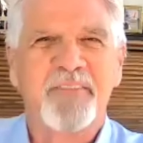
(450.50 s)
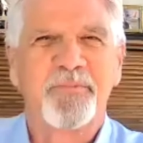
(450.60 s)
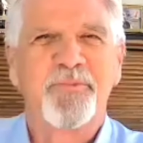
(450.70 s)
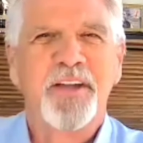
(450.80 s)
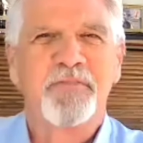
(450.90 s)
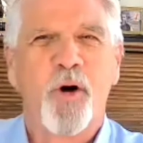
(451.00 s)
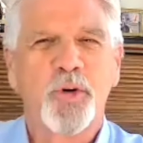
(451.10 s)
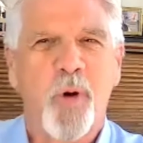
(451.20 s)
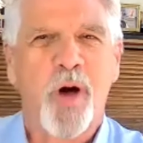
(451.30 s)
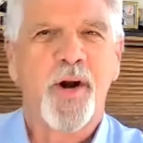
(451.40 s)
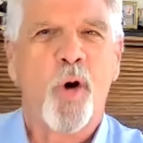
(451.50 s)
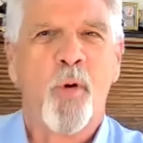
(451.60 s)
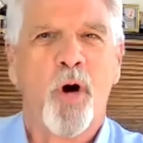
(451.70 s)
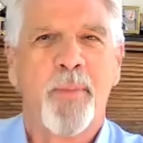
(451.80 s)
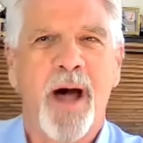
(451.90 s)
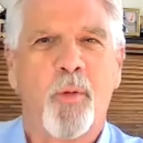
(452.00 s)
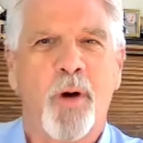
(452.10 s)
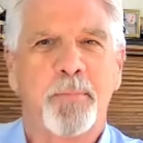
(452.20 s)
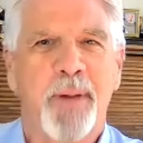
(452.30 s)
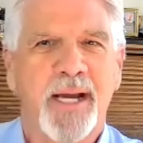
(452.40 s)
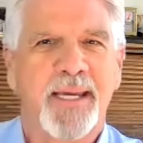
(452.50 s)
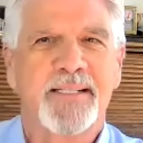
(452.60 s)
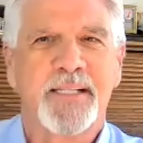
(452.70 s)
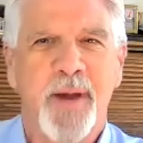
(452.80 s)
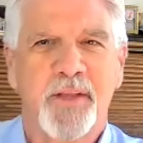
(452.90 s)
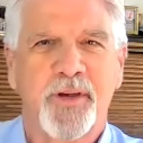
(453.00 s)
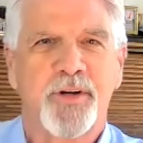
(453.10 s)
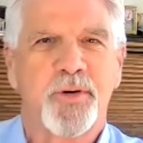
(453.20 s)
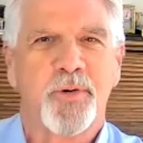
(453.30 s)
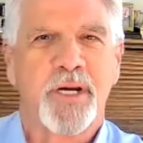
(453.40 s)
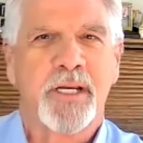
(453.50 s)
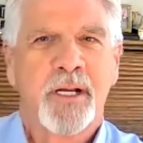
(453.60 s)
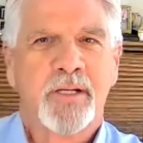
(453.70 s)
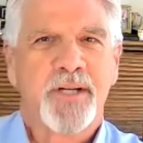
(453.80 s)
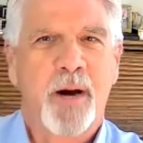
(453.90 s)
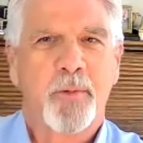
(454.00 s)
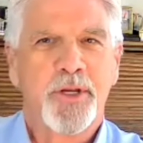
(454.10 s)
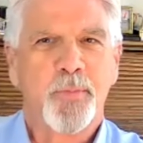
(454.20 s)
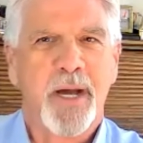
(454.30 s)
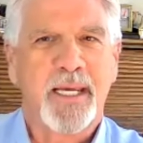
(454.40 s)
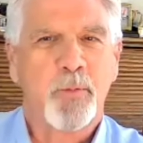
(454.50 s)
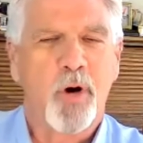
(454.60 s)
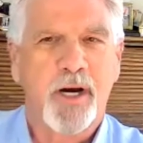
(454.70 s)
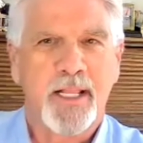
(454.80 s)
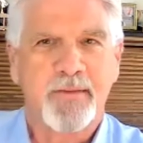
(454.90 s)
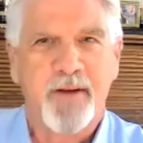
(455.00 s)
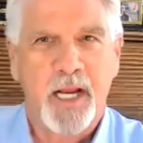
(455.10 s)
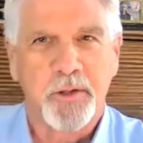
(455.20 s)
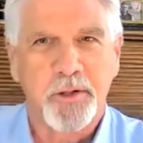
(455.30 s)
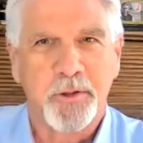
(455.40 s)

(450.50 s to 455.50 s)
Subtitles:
if folks want to know more about what Becky and Samantha are doing, start with you, Becky. Where can they follow you?